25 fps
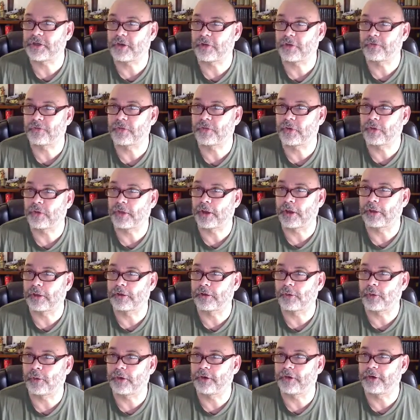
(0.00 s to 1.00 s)
You have
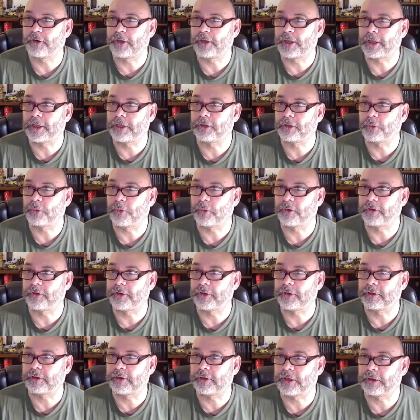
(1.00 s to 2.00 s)
query,
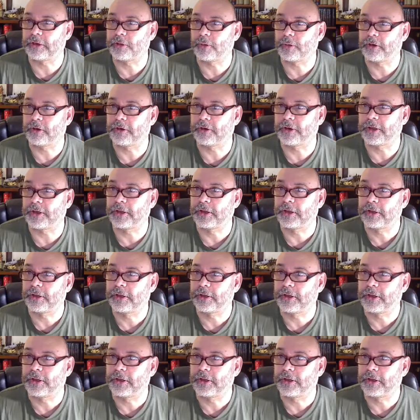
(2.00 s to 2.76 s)
inquiry,